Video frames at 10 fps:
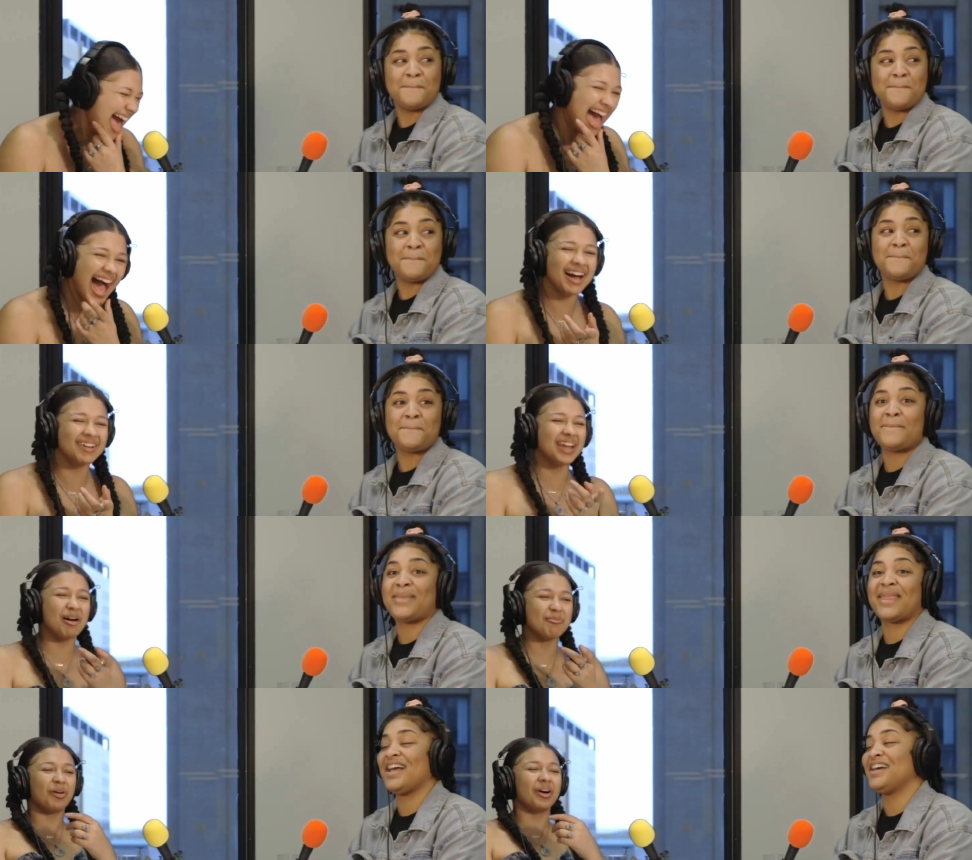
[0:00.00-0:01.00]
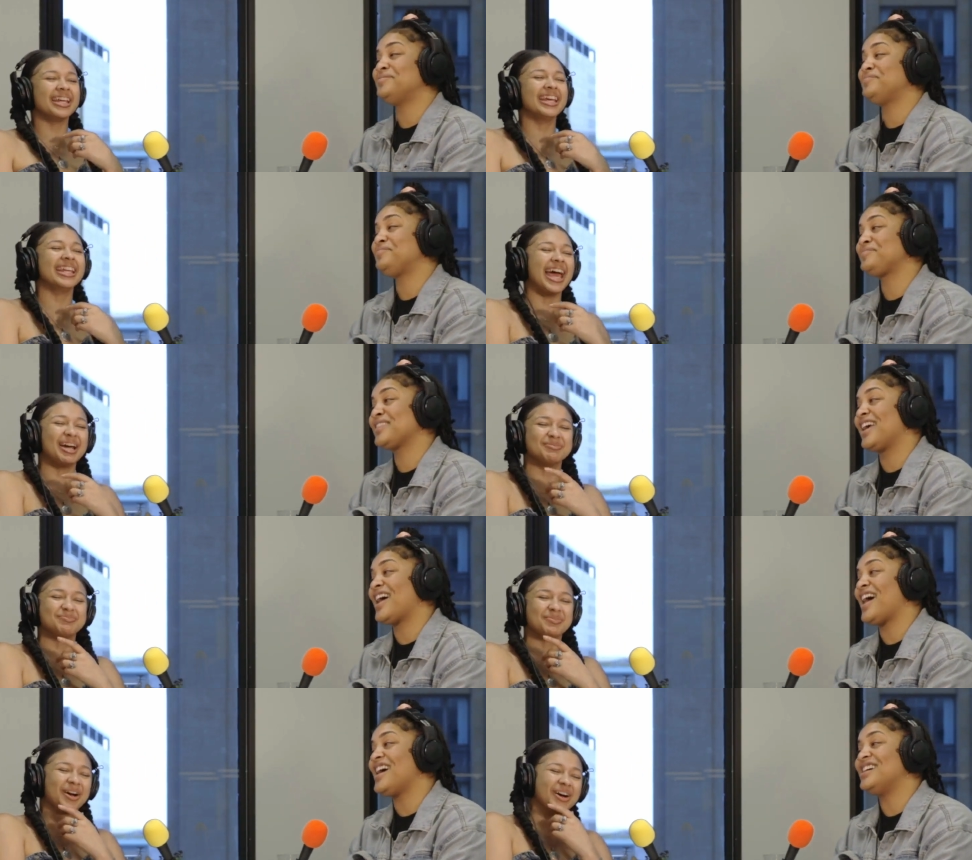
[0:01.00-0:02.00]
Speaker 1: I'm not pointing at
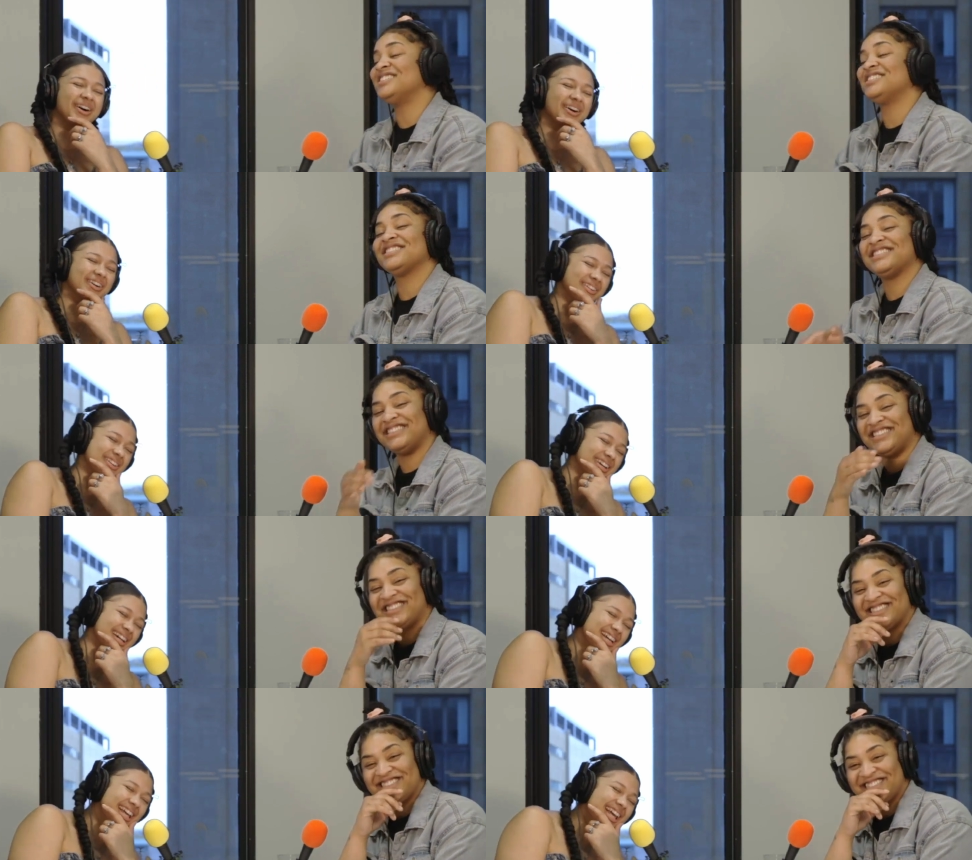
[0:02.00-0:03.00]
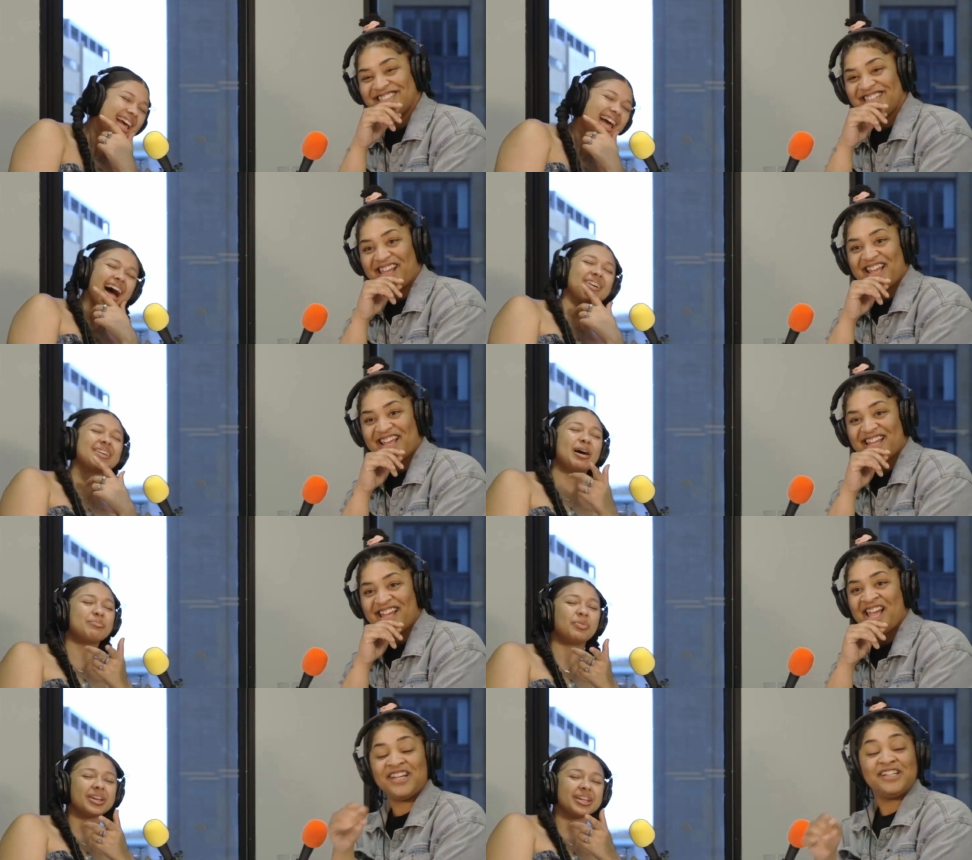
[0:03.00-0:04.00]
bro. I'm not
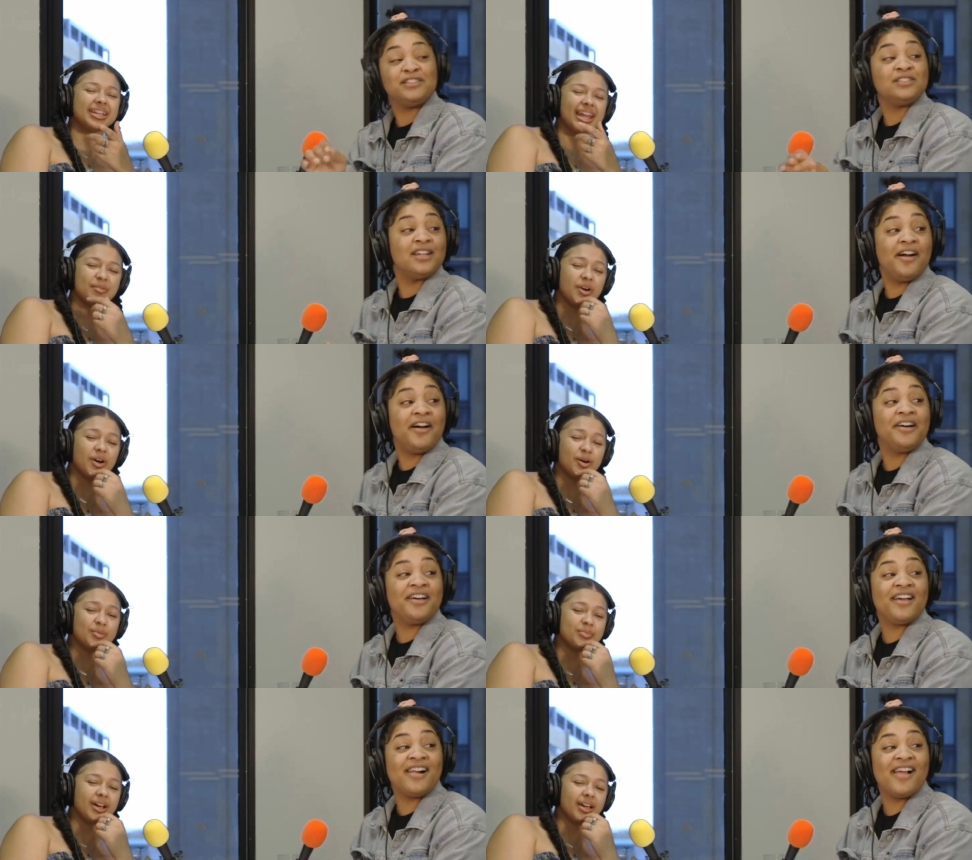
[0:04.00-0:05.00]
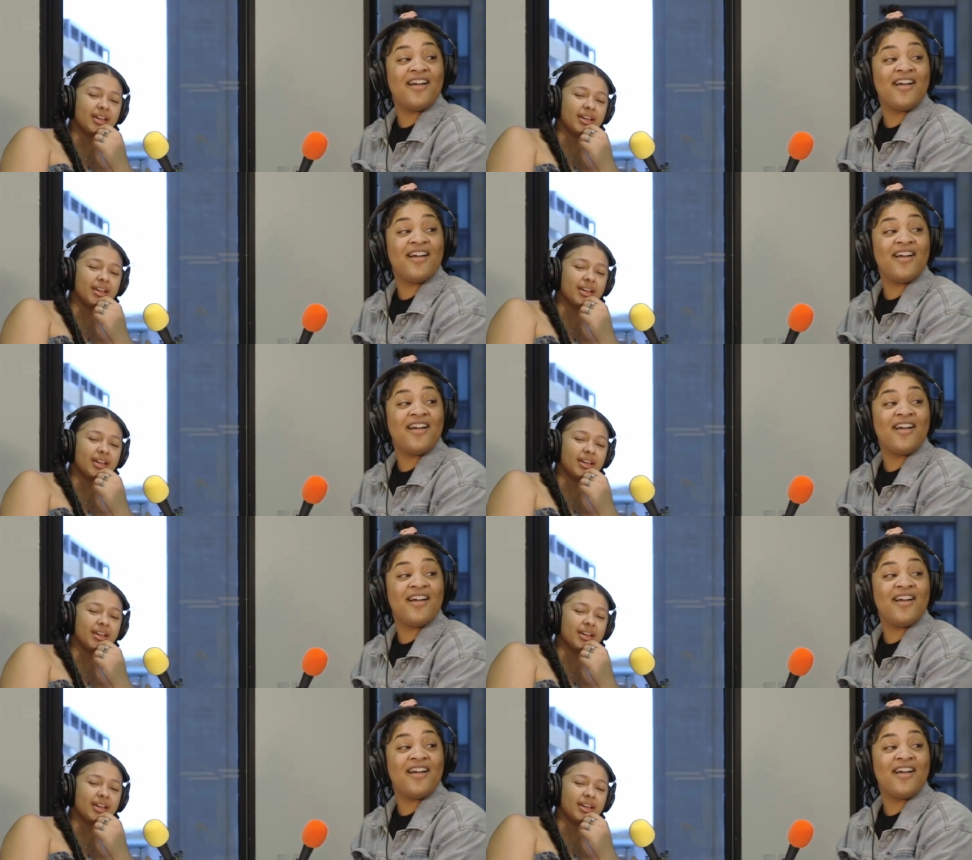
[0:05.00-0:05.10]
pointing at bro, but